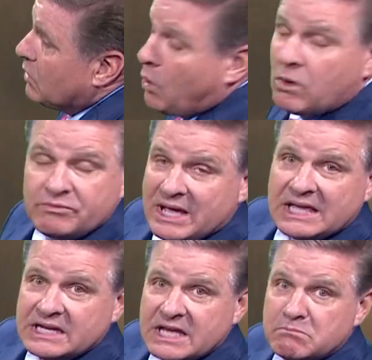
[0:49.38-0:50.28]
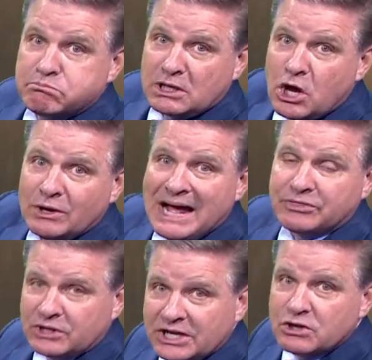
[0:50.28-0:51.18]
or they can get blown
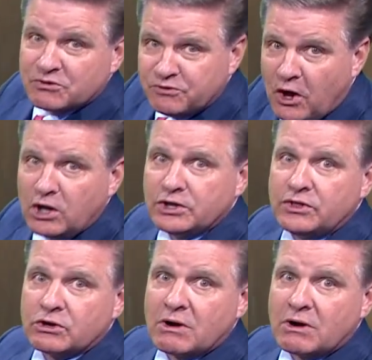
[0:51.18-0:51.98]
out. They'll either fall to the